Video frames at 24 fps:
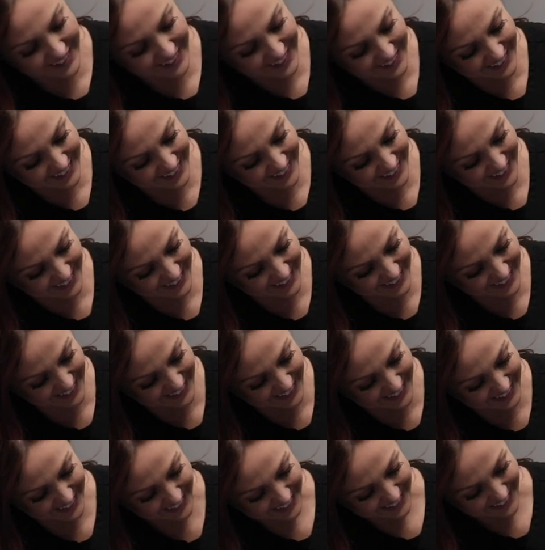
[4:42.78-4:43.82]
procedures.
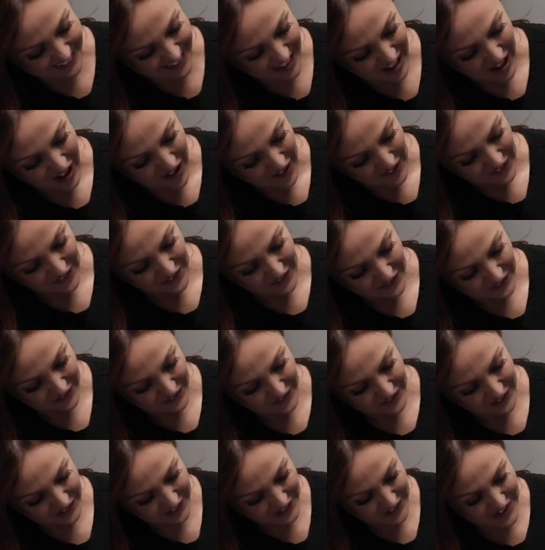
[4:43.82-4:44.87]
like
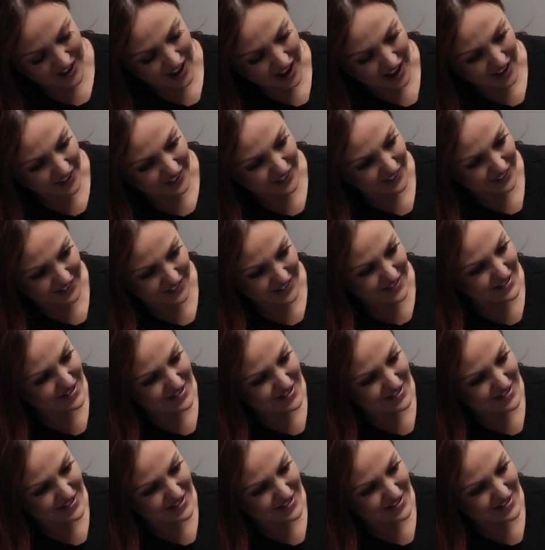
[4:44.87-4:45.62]
gnarly. Yeah, no, it's